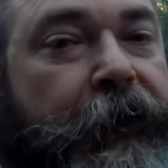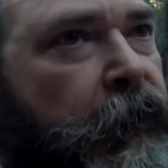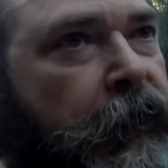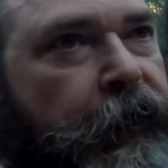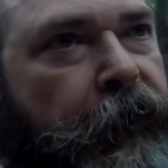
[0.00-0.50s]

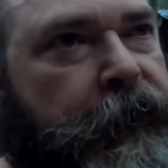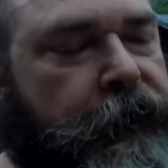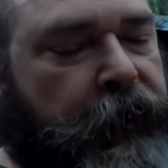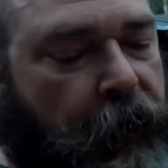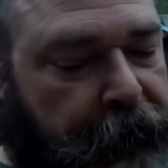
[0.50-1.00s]
So yeah, thanks
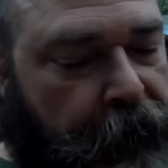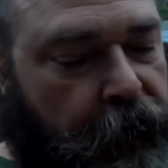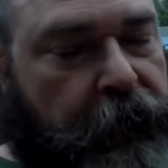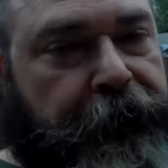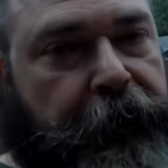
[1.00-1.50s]
for coming
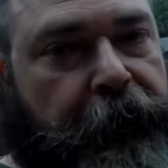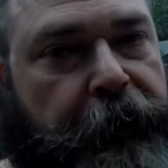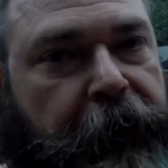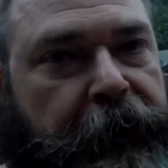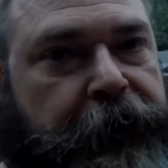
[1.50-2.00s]
along. If you're not already